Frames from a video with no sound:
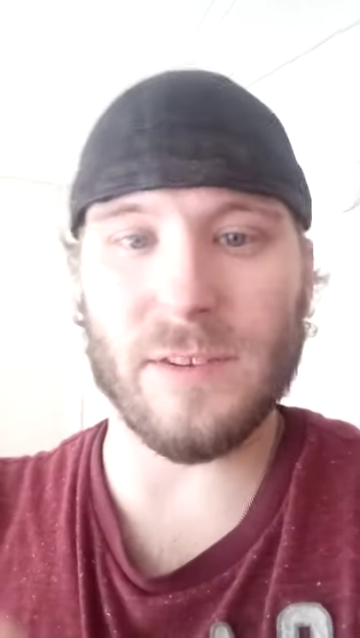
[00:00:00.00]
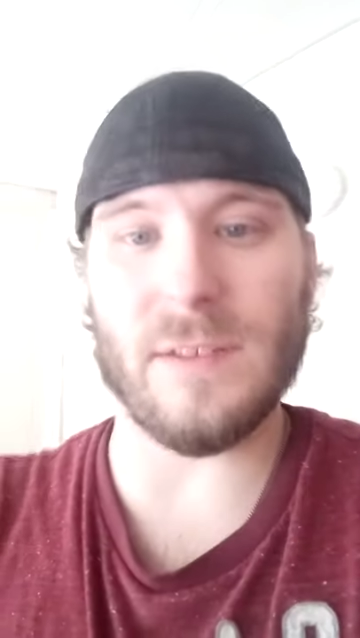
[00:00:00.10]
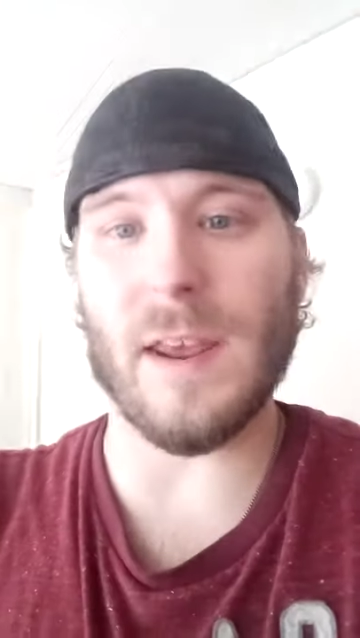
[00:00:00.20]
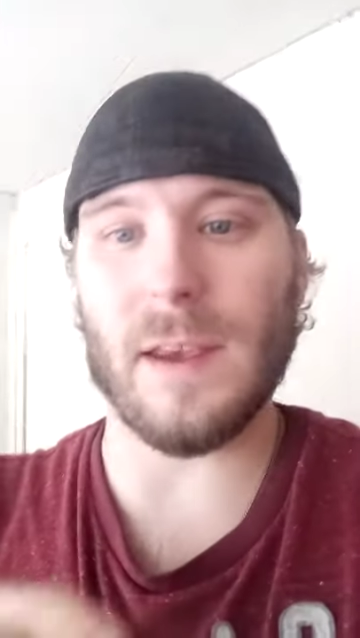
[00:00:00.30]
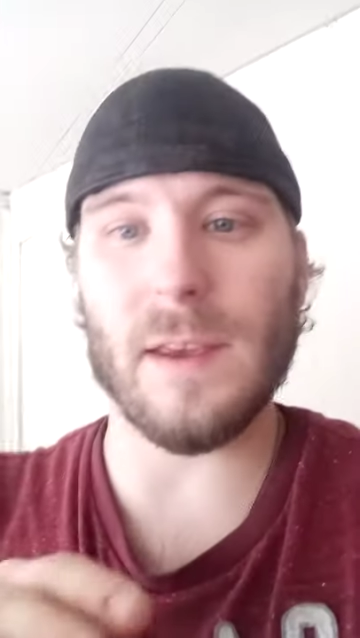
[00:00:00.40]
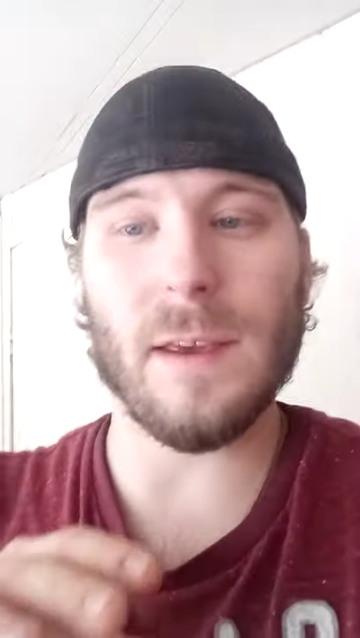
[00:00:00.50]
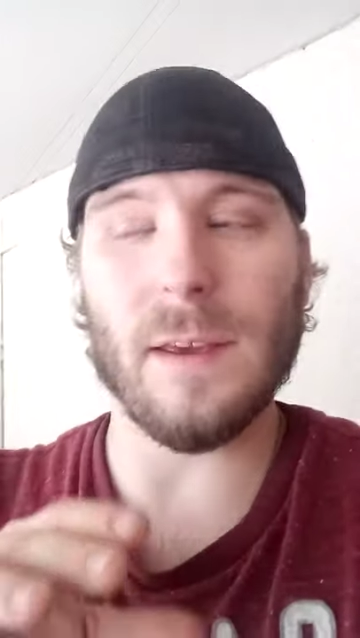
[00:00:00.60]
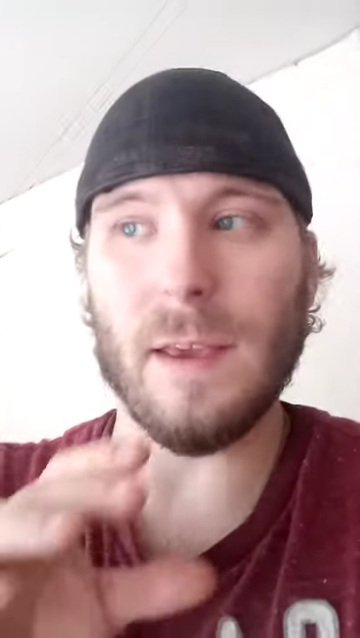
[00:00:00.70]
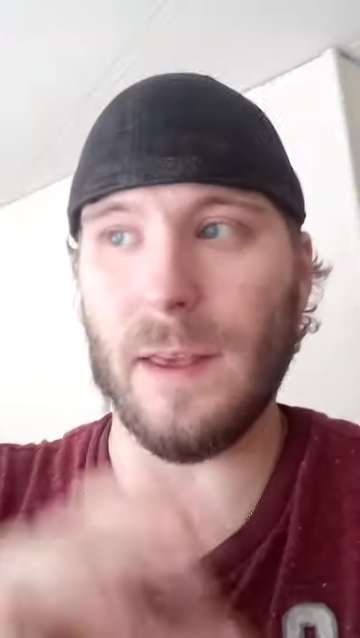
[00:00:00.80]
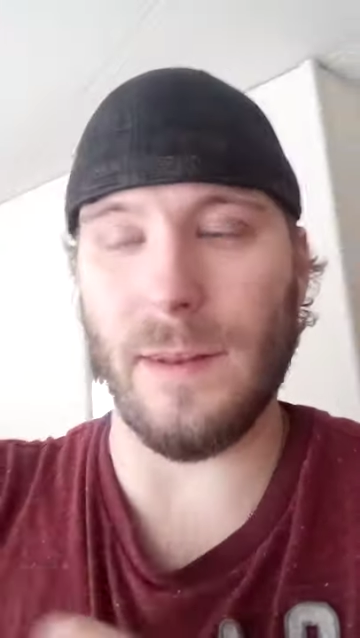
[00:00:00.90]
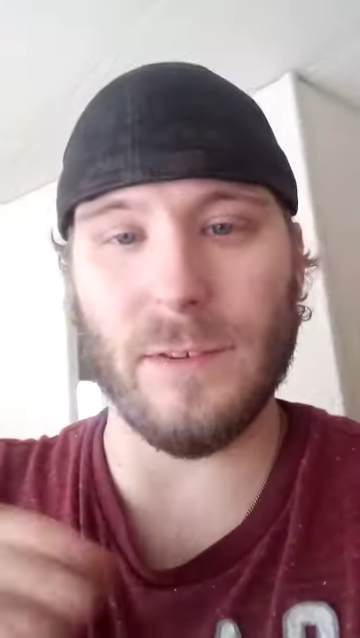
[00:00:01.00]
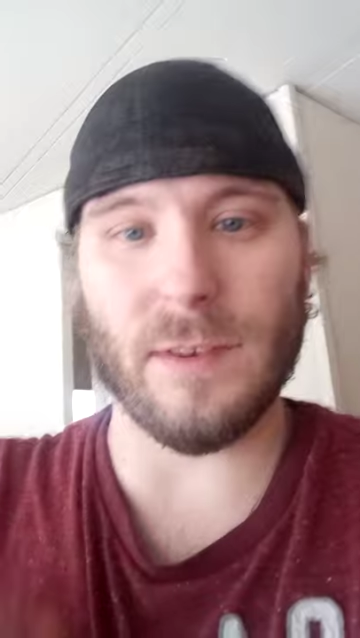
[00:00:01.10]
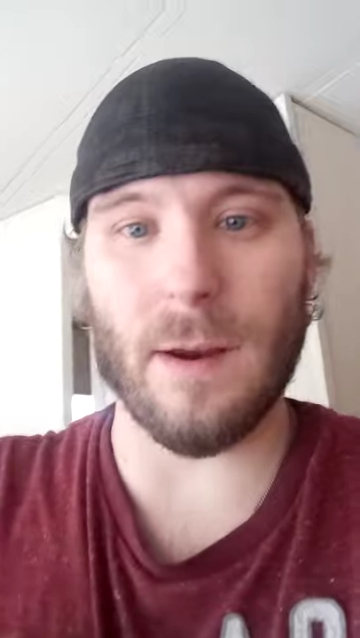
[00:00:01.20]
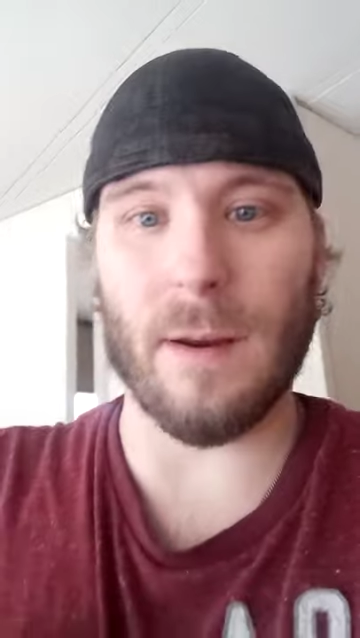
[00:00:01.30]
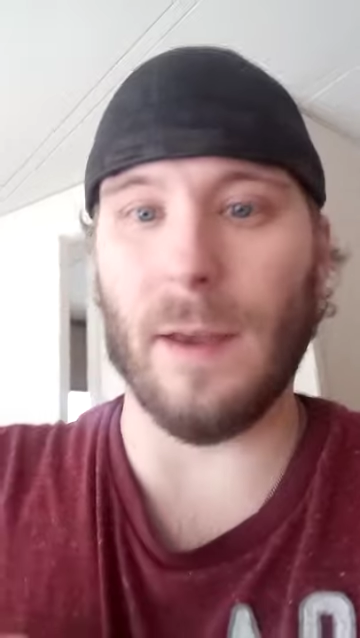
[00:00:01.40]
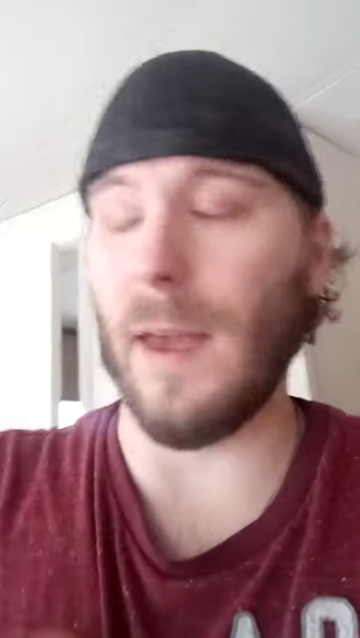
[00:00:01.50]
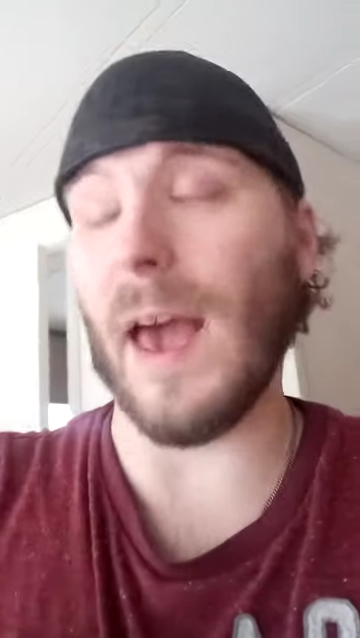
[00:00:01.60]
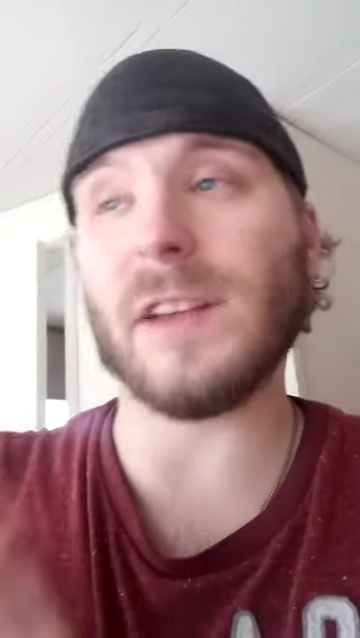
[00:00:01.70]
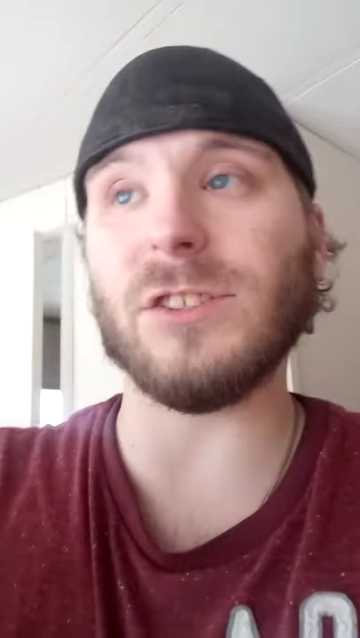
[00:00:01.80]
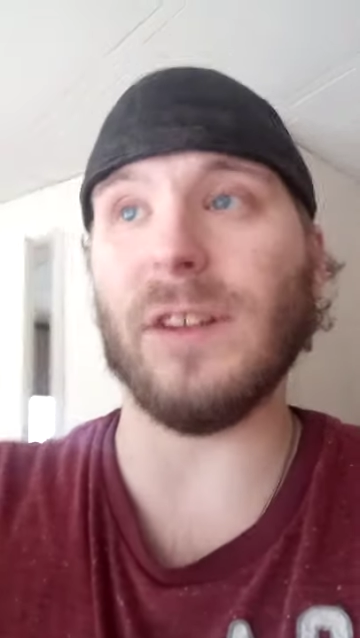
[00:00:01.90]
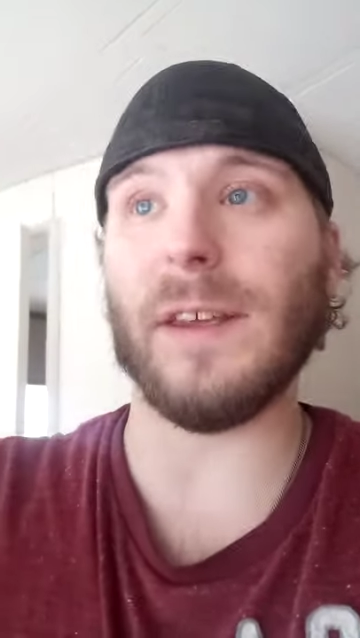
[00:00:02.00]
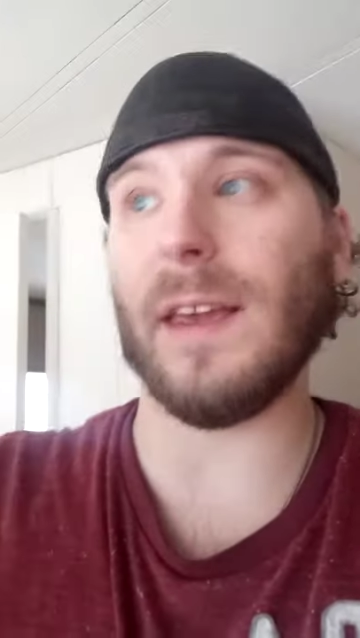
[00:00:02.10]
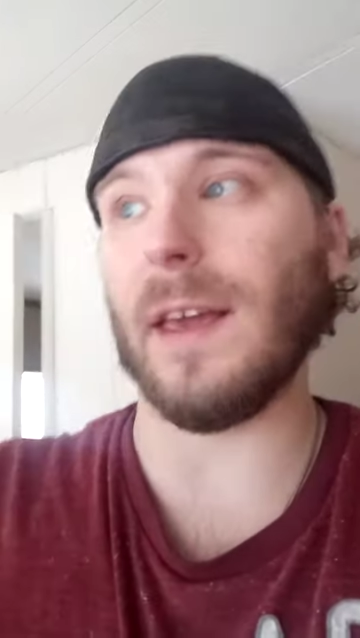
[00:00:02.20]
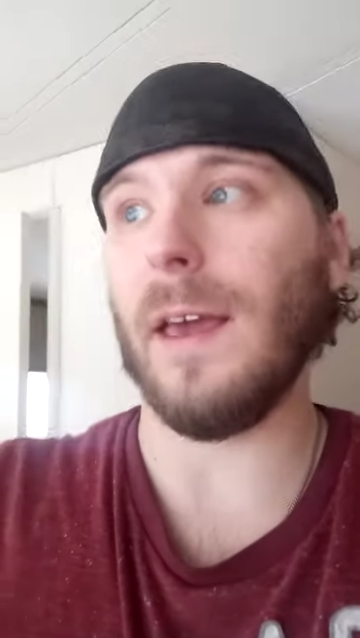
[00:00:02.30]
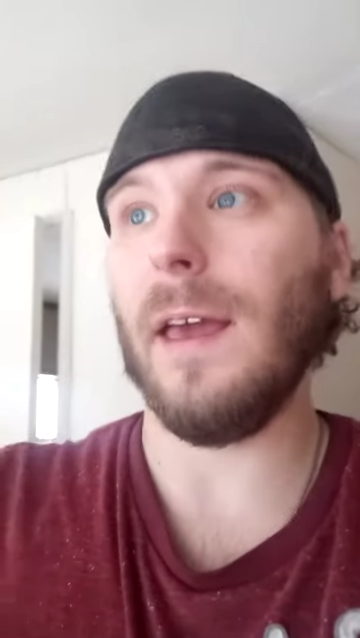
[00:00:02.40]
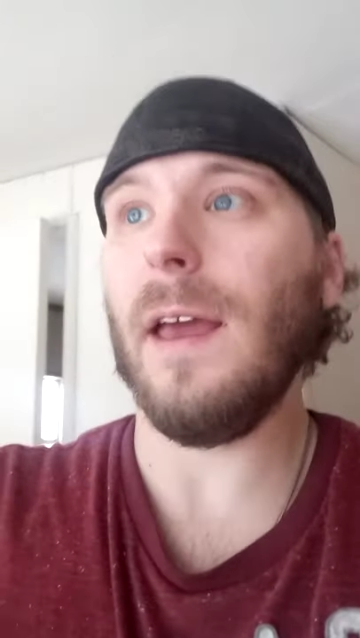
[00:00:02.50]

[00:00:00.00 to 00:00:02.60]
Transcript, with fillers: snake in this area. Actually,